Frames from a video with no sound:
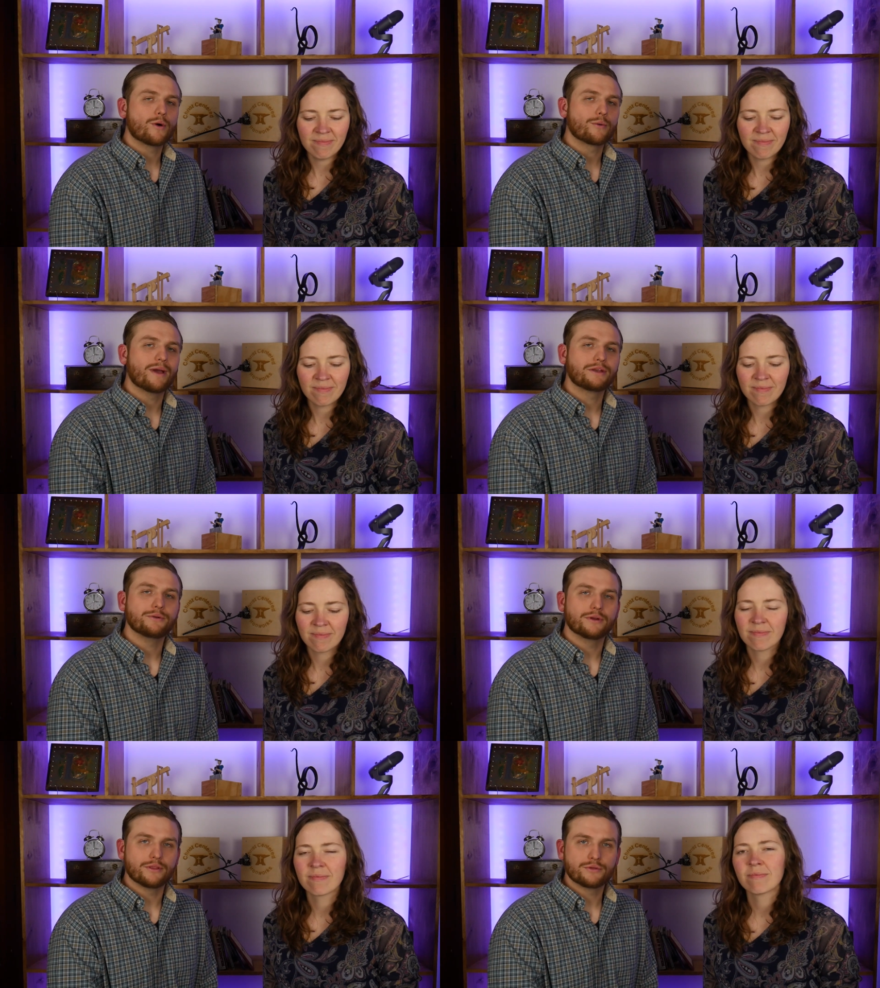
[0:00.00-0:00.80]
Speaker 1: welcome back
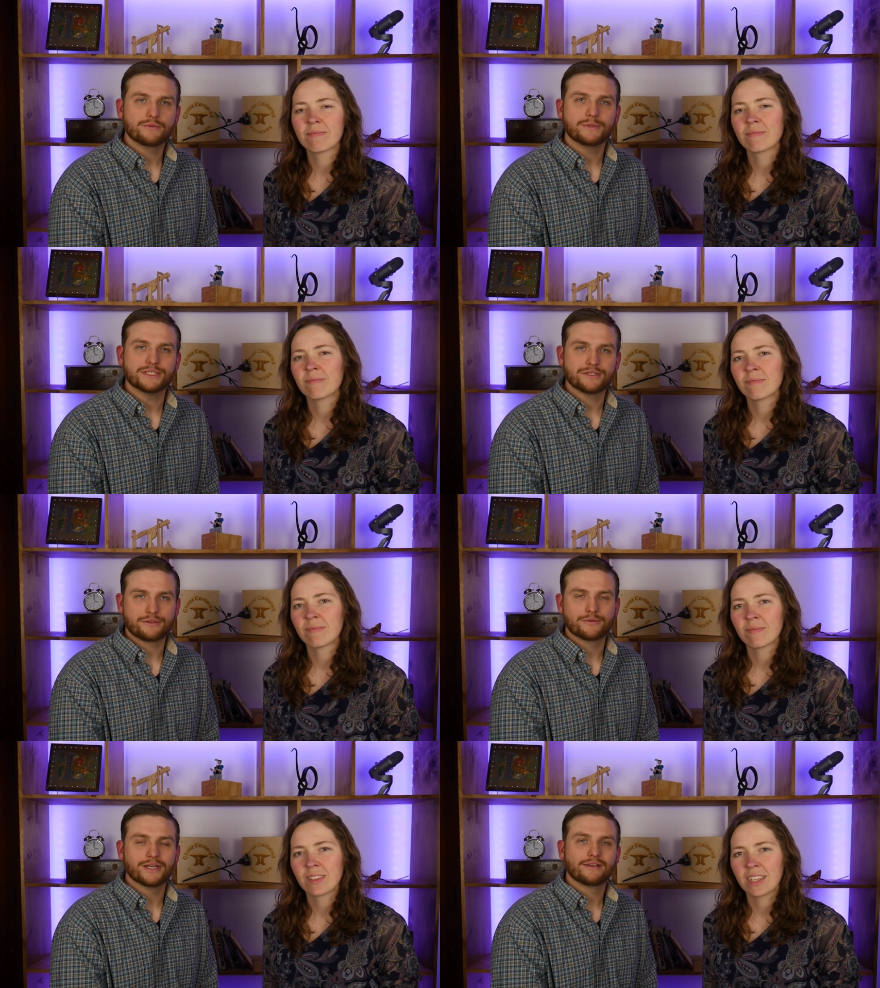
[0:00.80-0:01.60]
to another three Minutes at
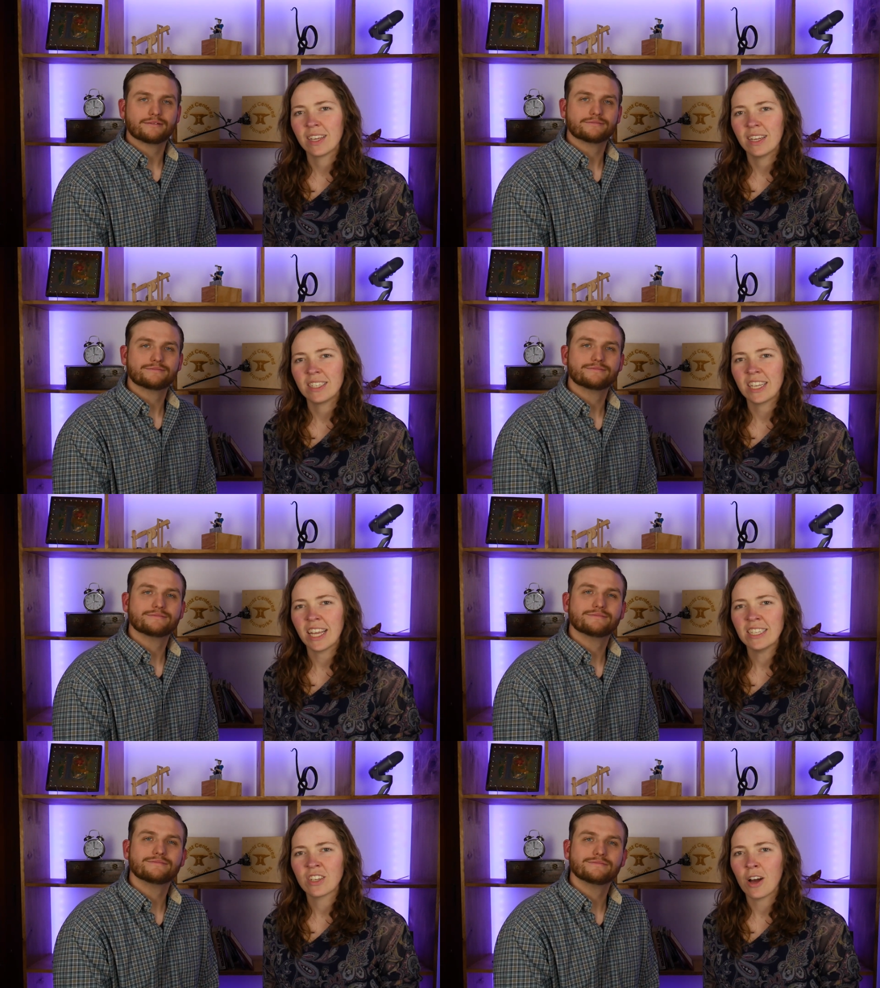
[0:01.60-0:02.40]
three.
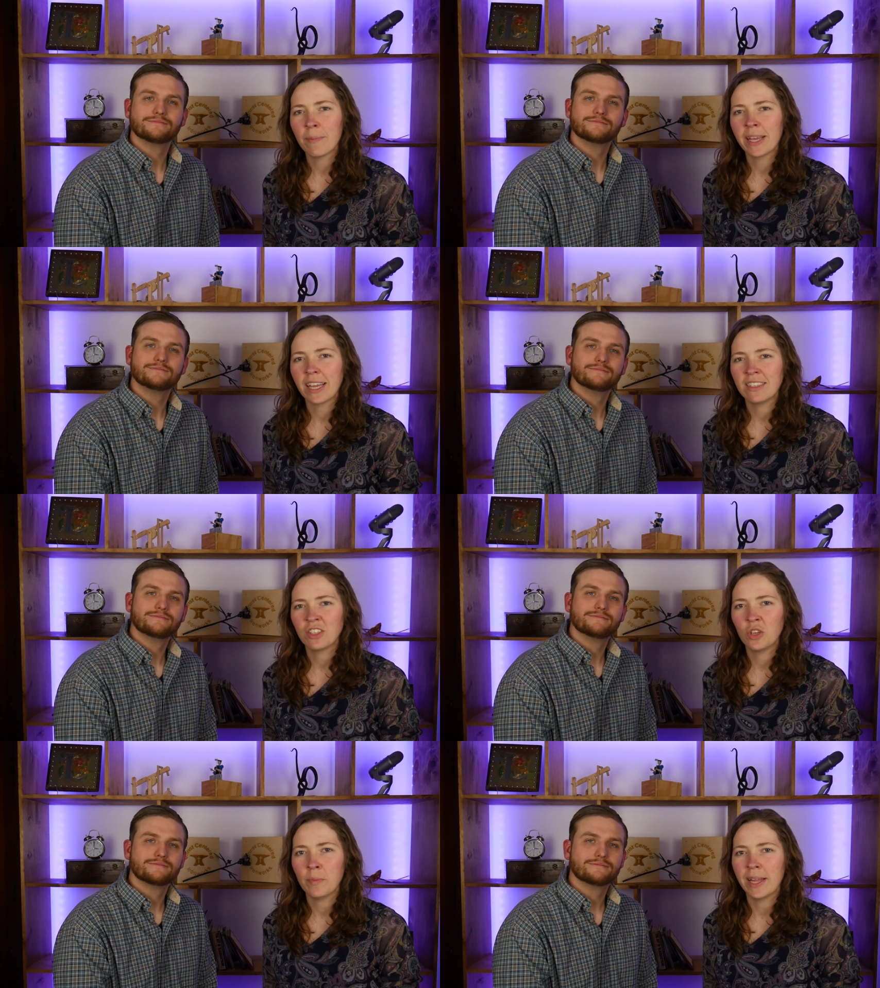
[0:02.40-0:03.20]
Speaker 2: Today's topic
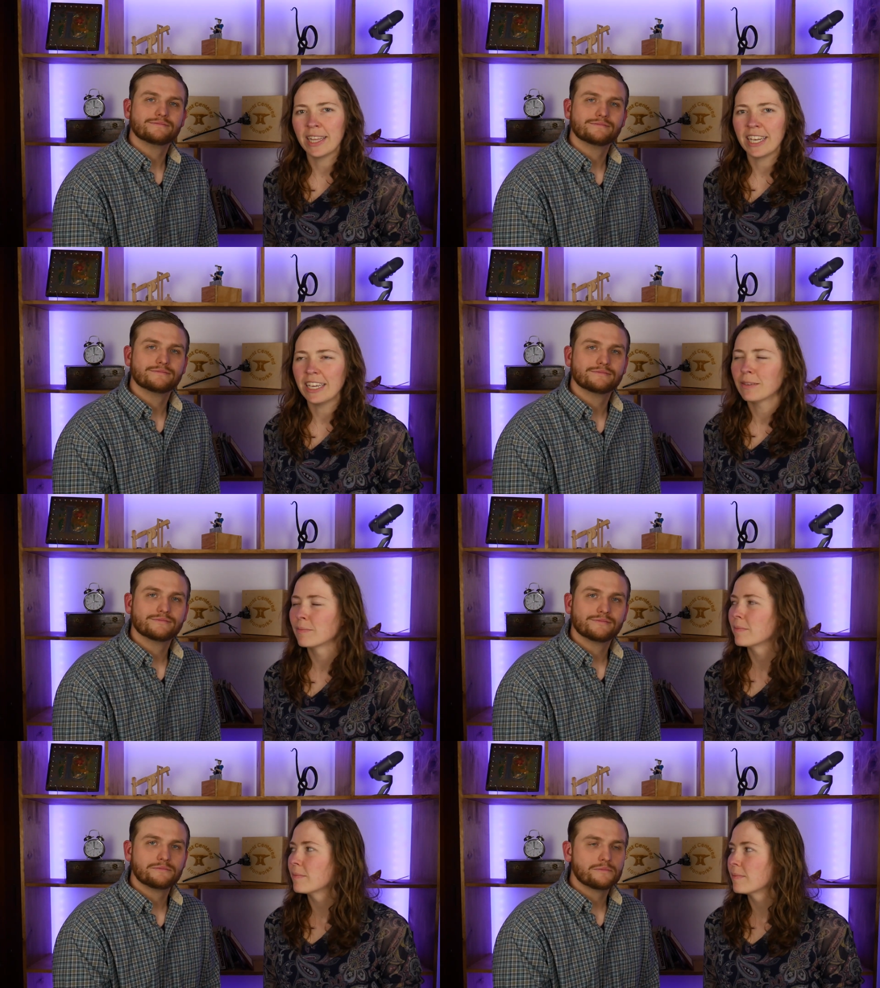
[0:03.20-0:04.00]
is humility.
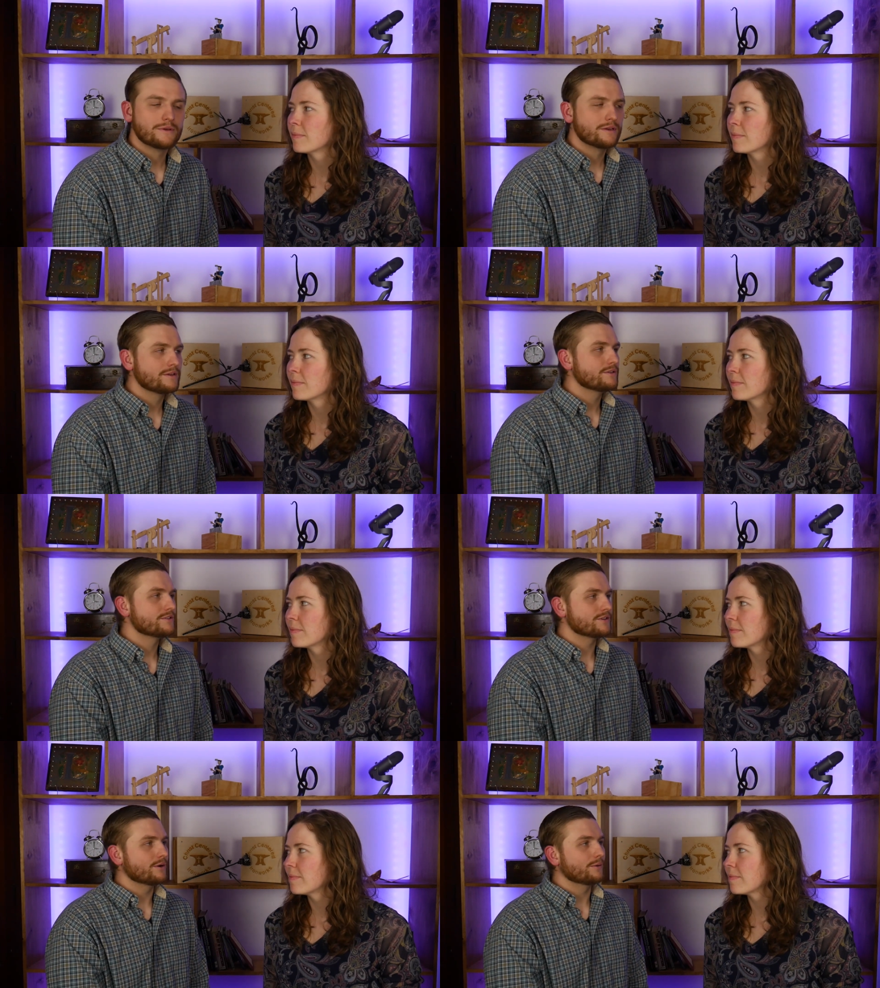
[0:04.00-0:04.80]

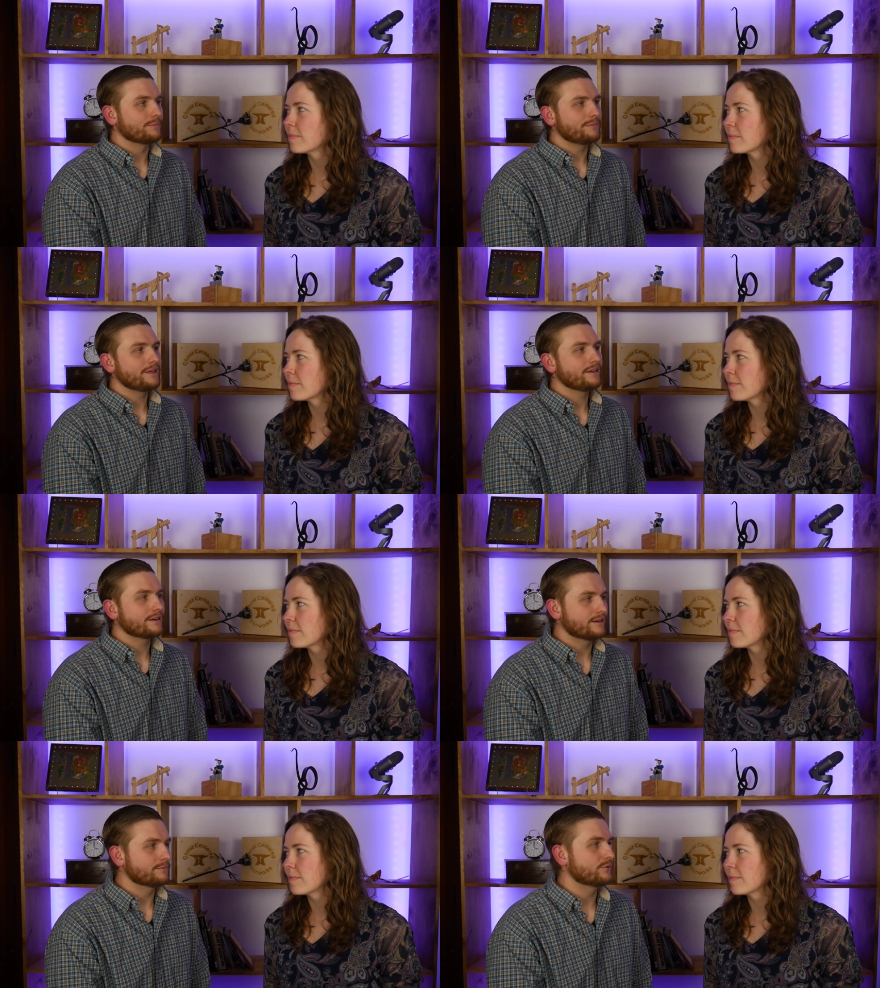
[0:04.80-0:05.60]
Speaker 1: So, being
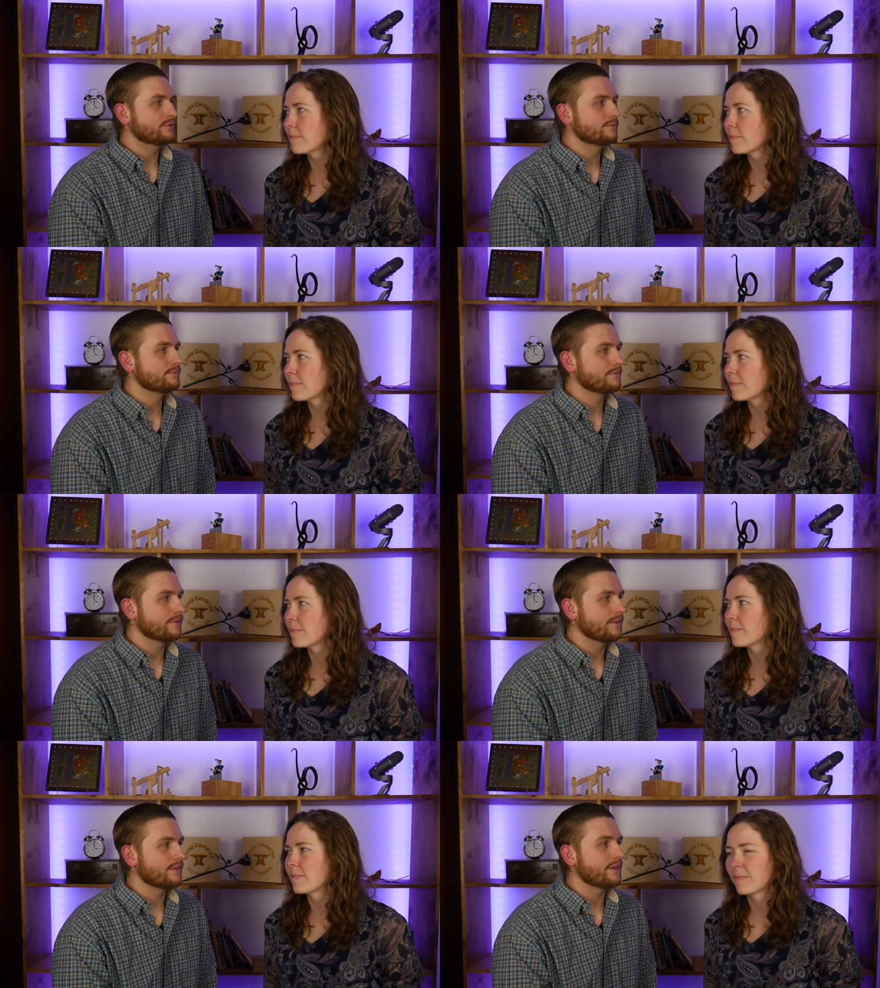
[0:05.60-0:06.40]
humble,
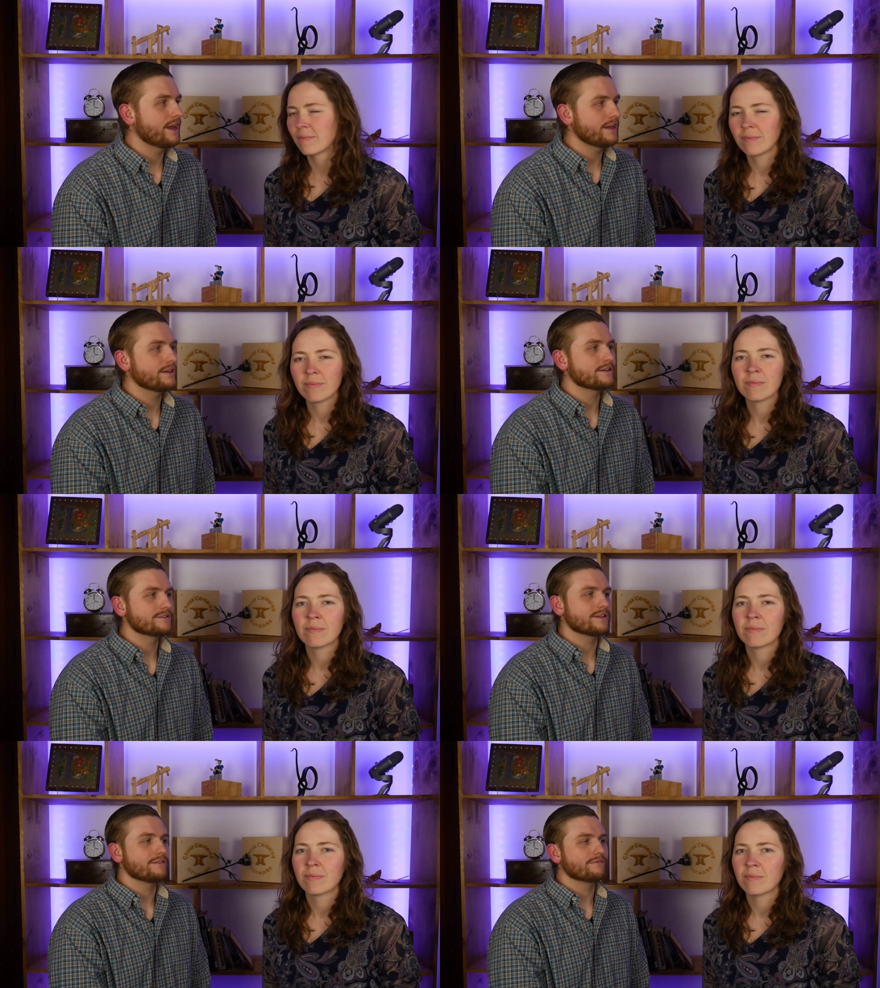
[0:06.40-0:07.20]
that
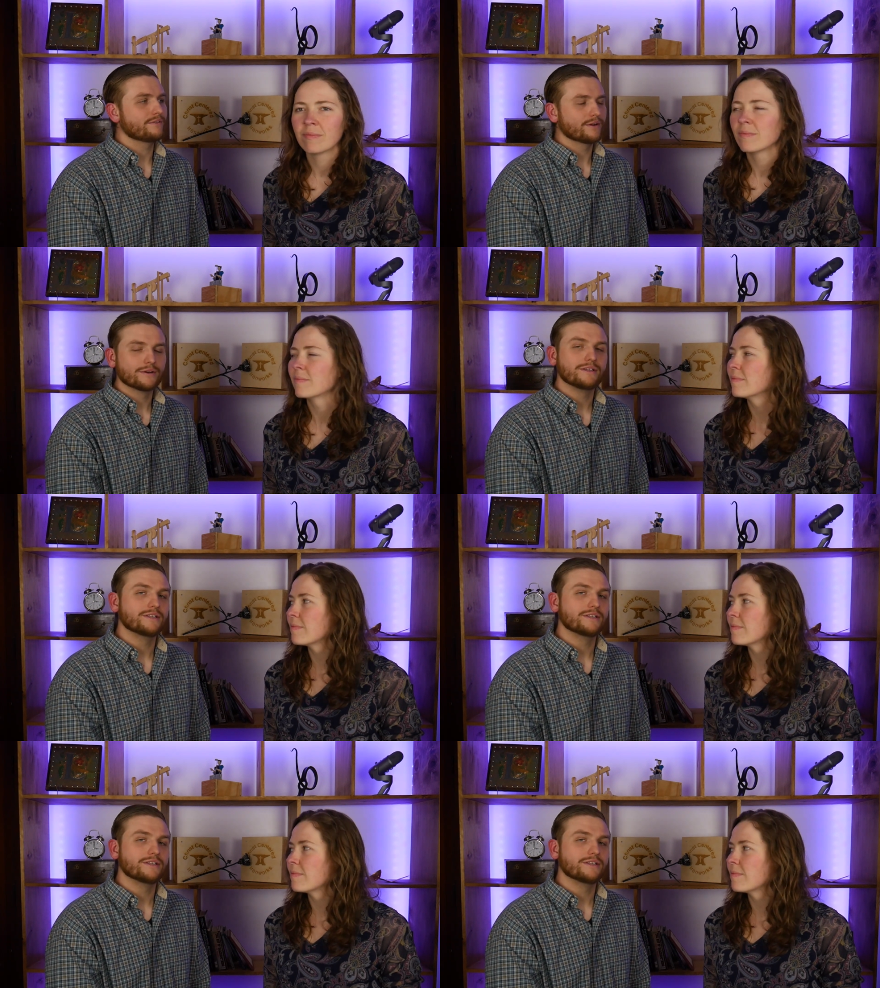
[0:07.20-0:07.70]
is a very